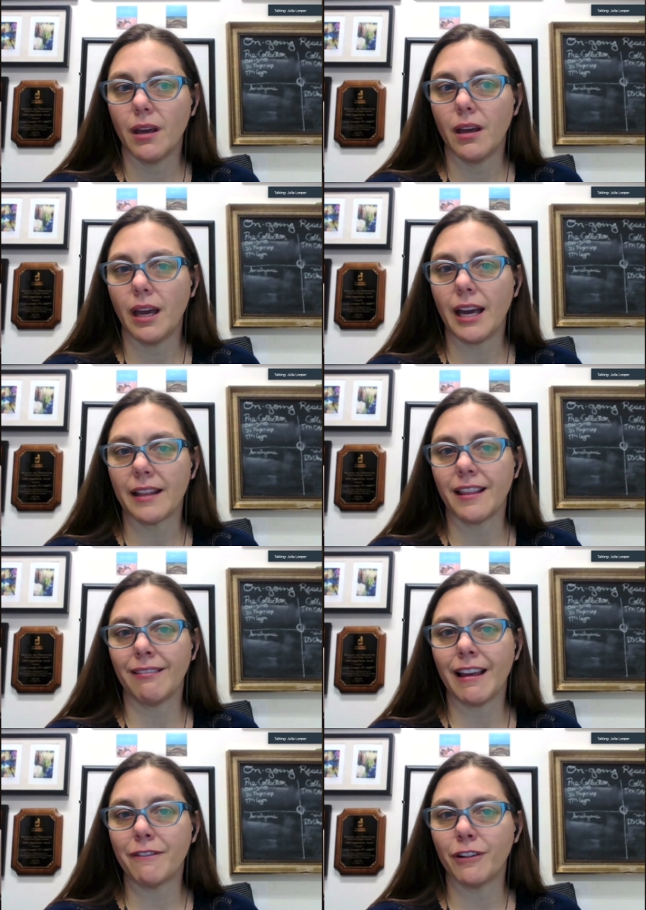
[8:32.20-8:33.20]
at the
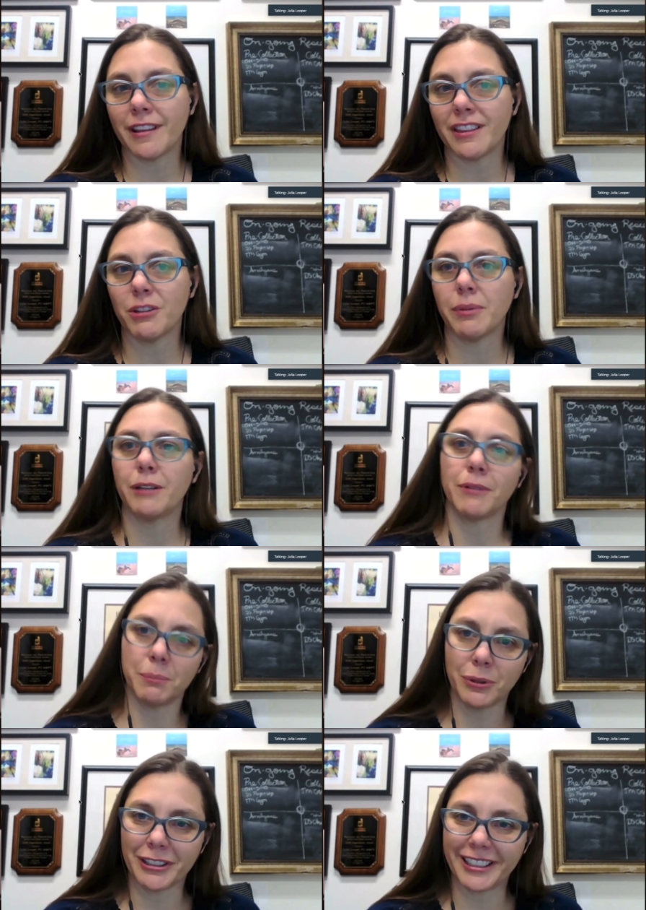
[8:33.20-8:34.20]
level that they're being
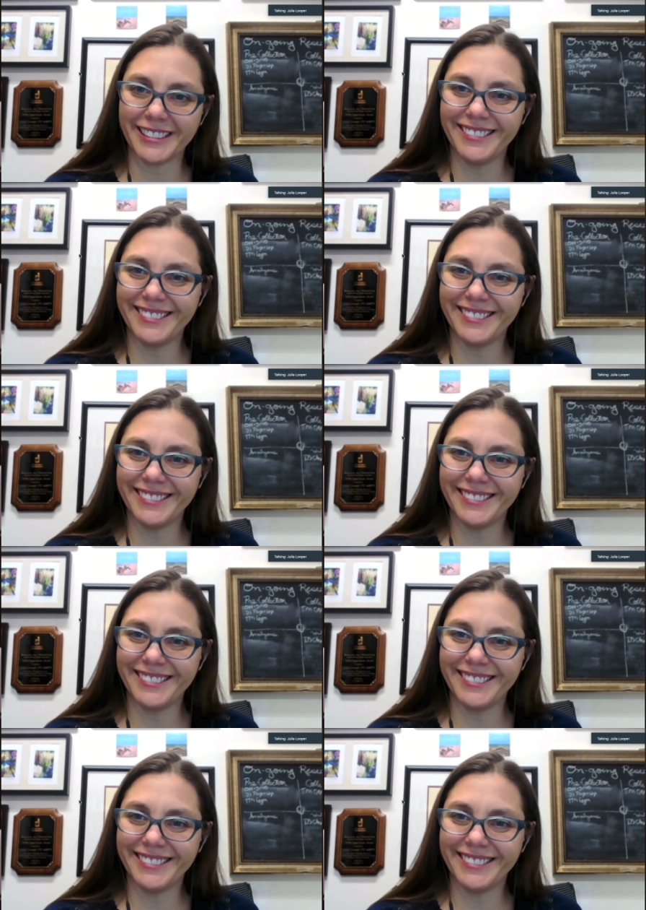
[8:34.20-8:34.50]
reported.